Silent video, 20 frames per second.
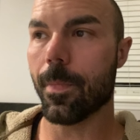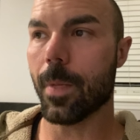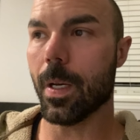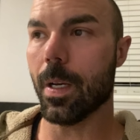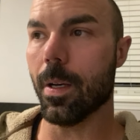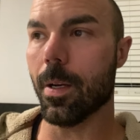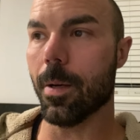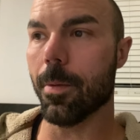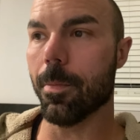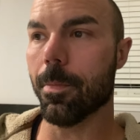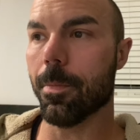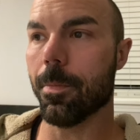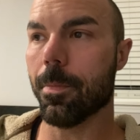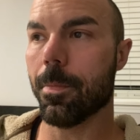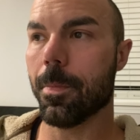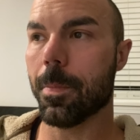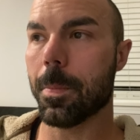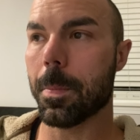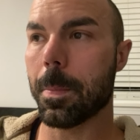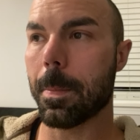Um,
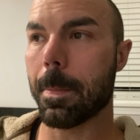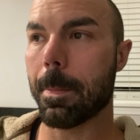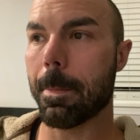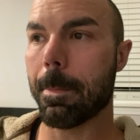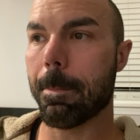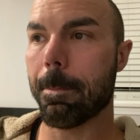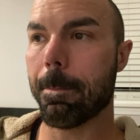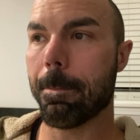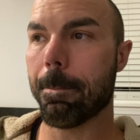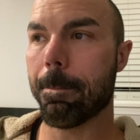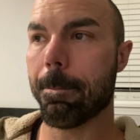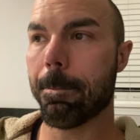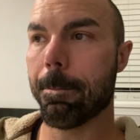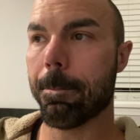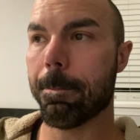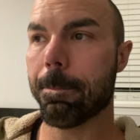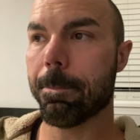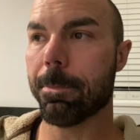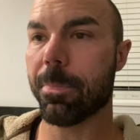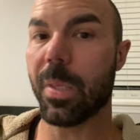
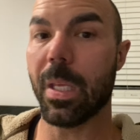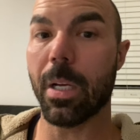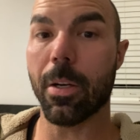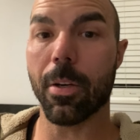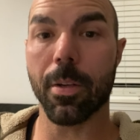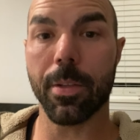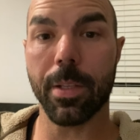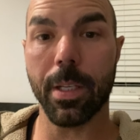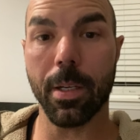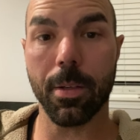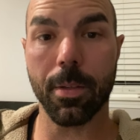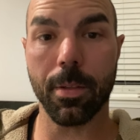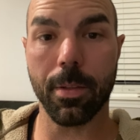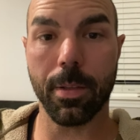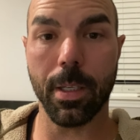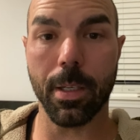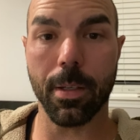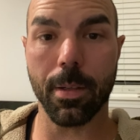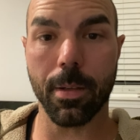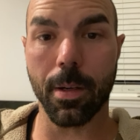there, there,
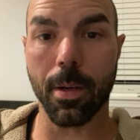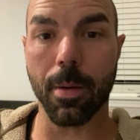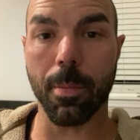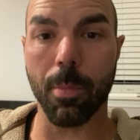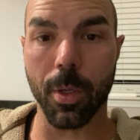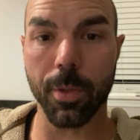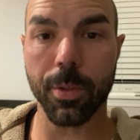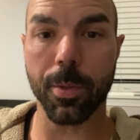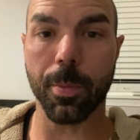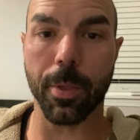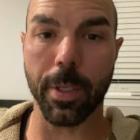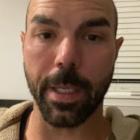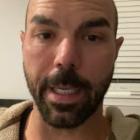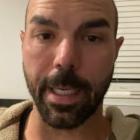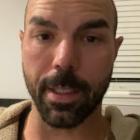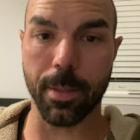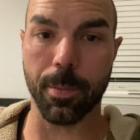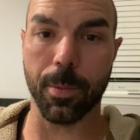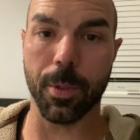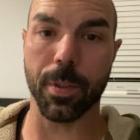there are multiple
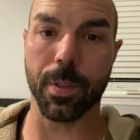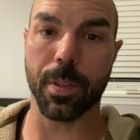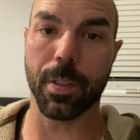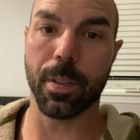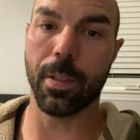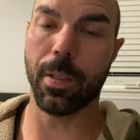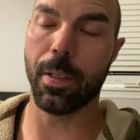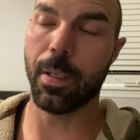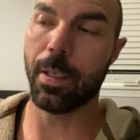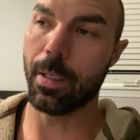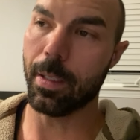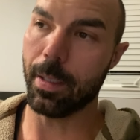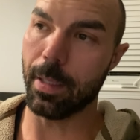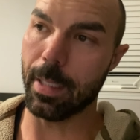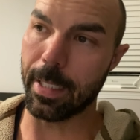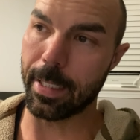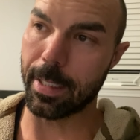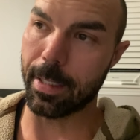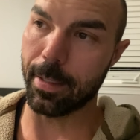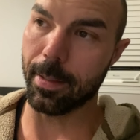animals
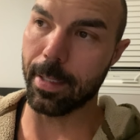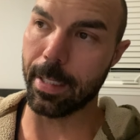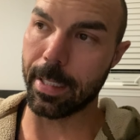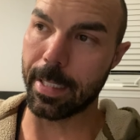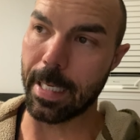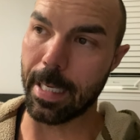like like